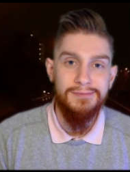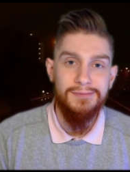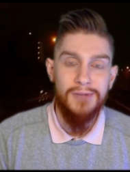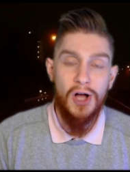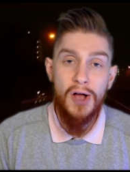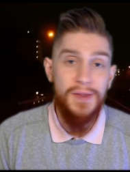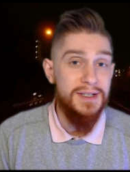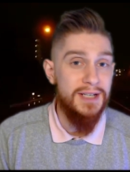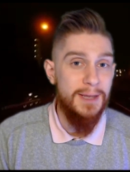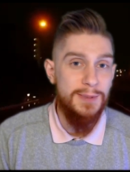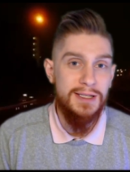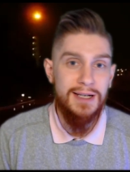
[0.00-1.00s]
All the
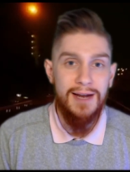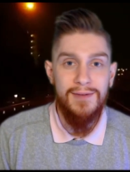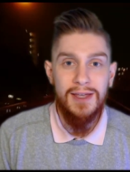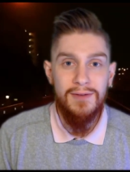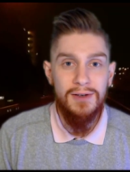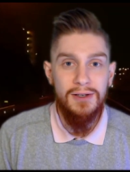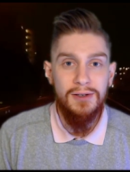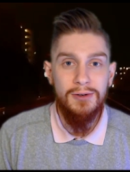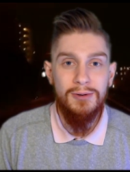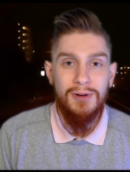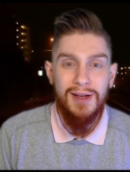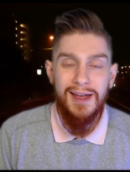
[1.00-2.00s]
tips that I've given
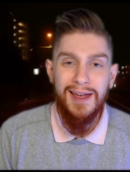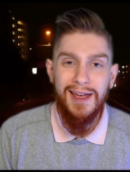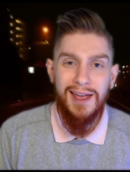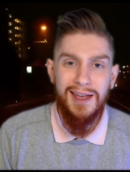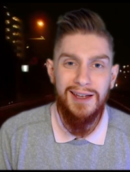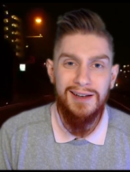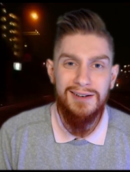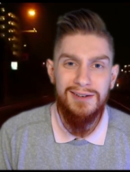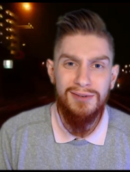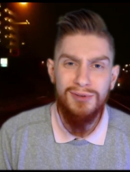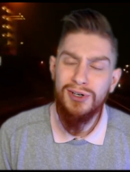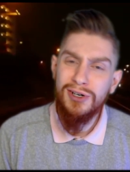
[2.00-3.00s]
you, and
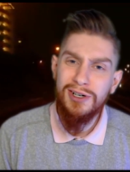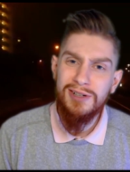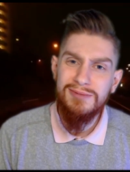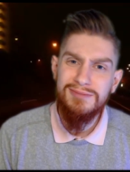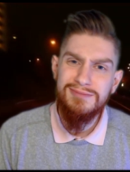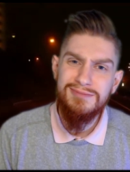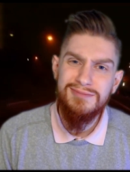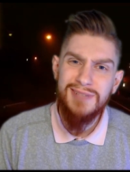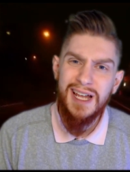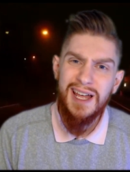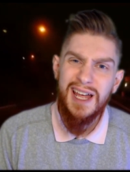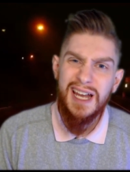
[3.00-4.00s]
you're
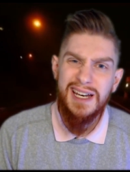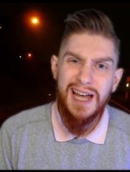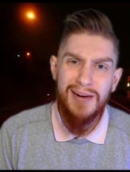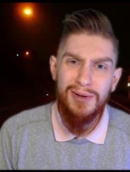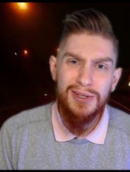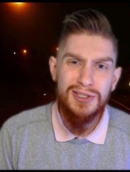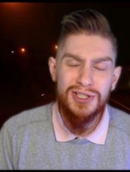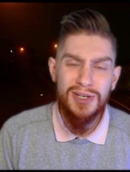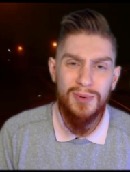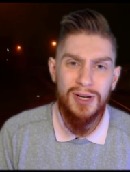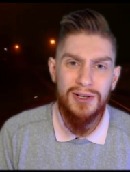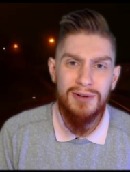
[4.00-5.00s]
not really sure
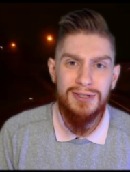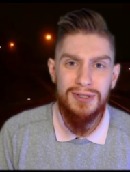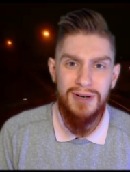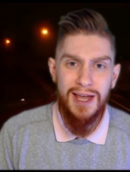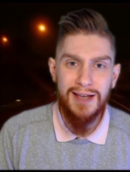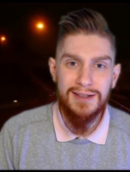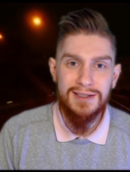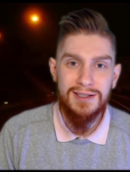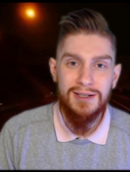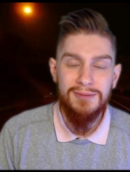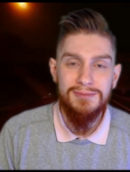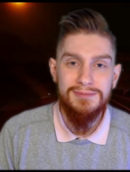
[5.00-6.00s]
where to go to
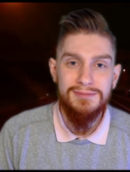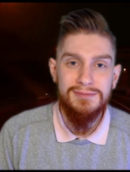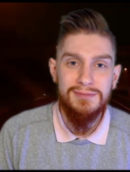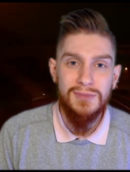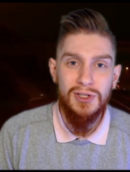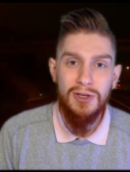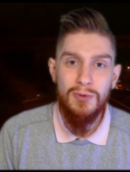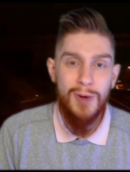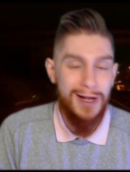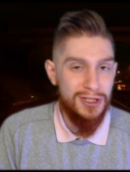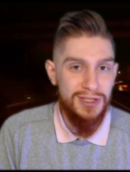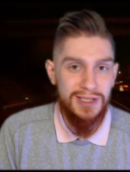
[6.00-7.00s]
next. You
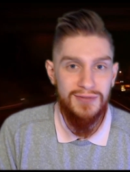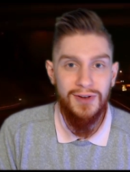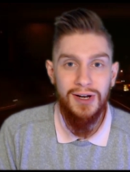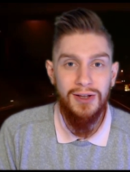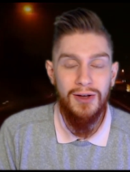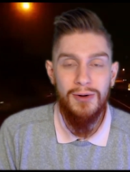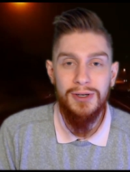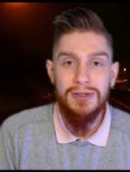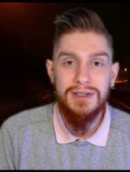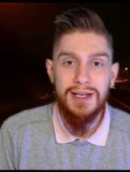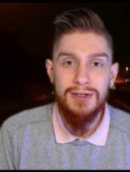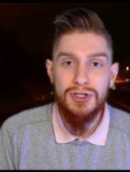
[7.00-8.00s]
watched this video and you
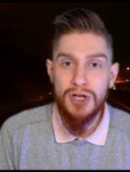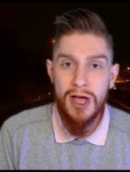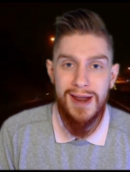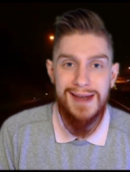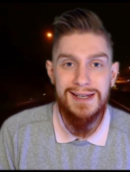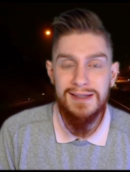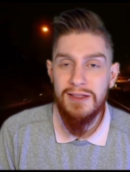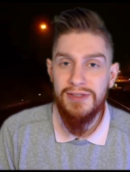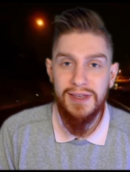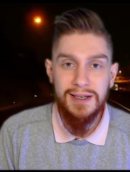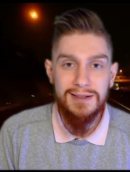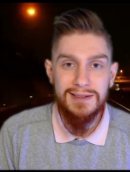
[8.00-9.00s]
said, Shawn, I did the
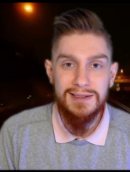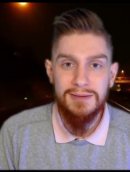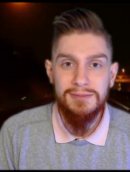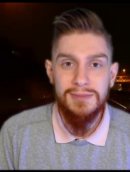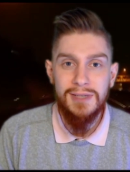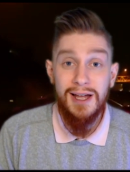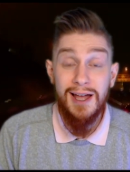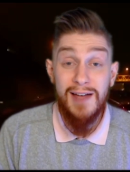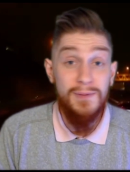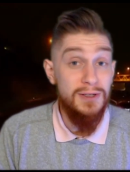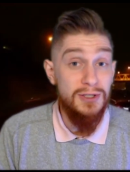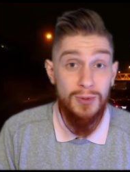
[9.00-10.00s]
things.
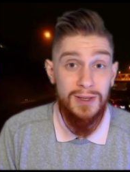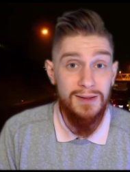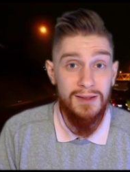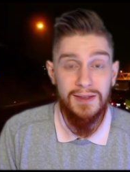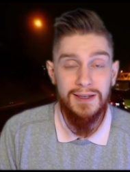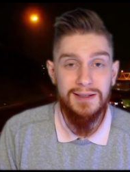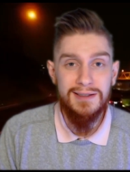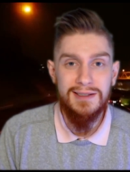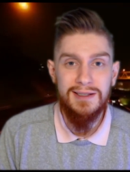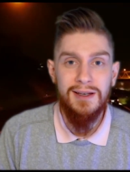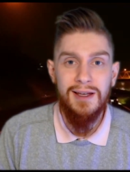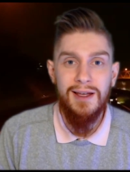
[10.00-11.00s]
I've been doing the
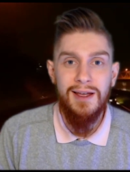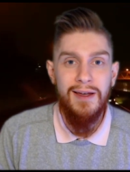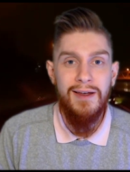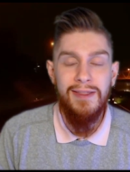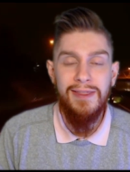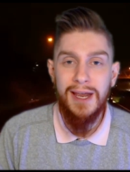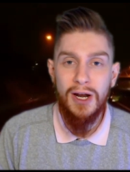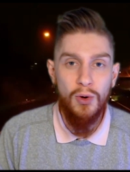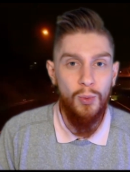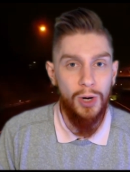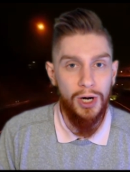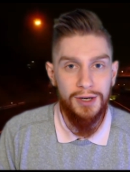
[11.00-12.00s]
things. They
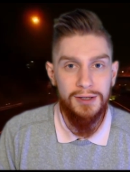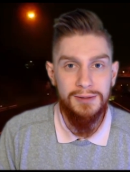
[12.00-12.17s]
don't work.